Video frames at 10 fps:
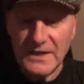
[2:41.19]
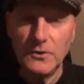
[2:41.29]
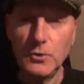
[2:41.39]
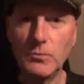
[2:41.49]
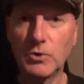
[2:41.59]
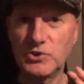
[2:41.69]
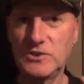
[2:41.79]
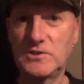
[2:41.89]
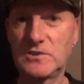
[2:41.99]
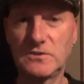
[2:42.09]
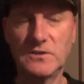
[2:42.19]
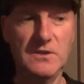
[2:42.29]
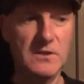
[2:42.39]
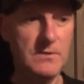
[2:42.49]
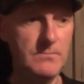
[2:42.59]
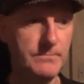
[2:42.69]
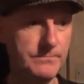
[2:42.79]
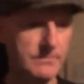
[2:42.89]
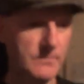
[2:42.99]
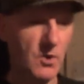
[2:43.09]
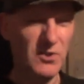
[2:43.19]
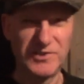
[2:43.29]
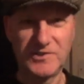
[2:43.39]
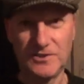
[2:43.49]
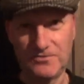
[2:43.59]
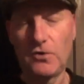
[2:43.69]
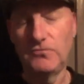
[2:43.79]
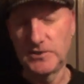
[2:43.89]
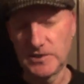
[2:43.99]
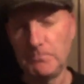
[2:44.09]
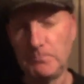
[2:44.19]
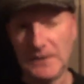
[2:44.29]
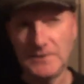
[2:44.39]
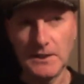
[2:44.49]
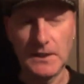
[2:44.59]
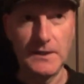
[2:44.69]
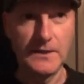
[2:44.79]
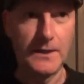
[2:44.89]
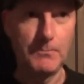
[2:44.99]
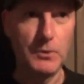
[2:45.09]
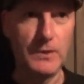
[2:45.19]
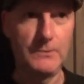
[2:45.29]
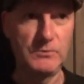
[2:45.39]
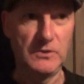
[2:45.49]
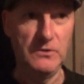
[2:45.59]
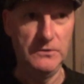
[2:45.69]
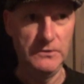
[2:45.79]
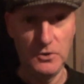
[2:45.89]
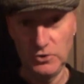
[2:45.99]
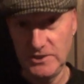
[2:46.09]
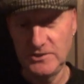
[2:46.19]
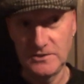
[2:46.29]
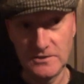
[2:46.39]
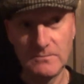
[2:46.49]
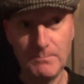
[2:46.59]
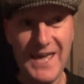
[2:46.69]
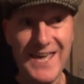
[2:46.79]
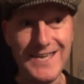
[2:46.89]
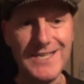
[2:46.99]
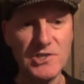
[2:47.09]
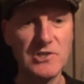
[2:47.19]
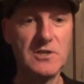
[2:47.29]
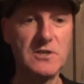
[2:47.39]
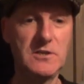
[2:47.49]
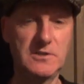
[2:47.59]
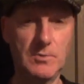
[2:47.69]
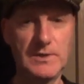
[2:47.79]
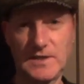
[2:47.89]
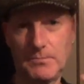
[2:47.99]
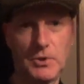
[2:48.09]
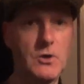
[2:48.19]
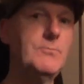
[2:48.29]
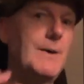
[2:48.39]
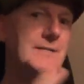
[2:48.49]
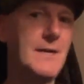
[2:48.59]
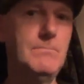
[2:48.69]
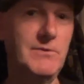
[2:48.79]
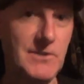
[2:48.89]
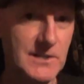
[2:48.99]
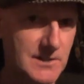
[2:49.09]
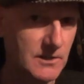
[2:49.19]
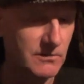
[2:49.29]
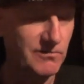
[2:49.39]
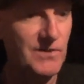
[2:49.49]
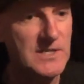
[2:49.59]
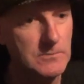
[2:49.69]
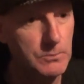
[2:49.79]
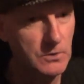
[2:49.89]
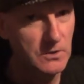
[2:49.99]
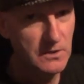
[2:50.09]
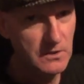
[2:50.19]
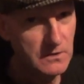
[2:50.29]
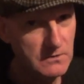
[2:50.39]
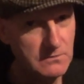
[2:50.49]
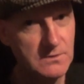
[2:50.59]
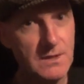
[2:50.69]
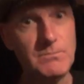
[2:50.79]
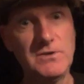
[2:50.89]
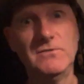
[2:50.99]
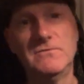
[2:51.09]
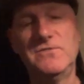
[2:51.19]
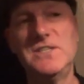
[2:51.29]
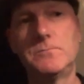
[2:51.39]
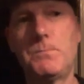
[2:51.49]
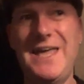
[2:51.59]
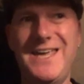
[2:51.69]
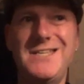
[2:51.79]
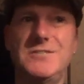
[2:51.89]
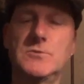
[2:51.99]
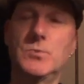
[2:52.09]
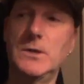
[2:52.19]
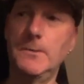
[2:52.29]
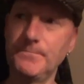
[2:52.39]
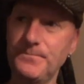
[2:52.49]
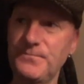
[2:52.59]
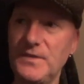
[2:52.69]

I know he watches all the stuff, obviously, basically, that I put out on his page. As well as I put it on my Denby Vids. I've got a Facebook Denby Vids page as well.